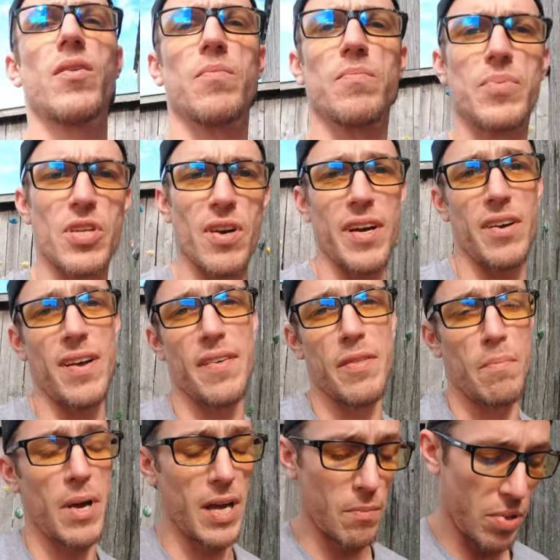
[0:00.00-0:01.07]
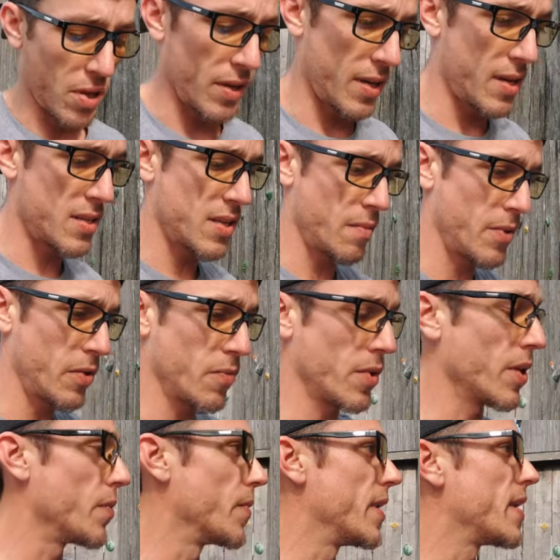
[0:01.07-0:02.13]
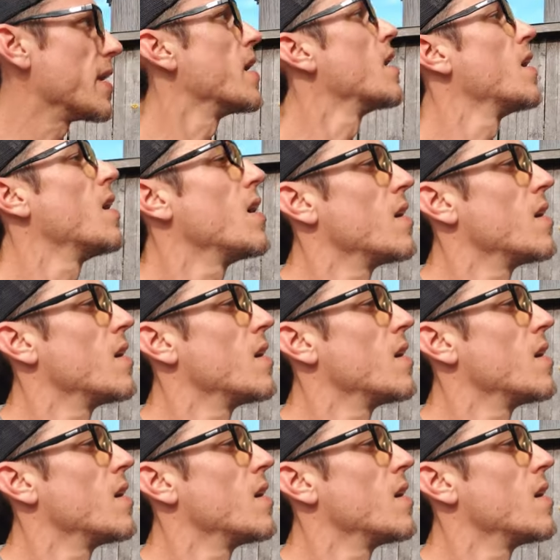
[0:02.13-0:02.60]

Oh, sorry, I don't have the mic plugged in. It's gonna be really windy.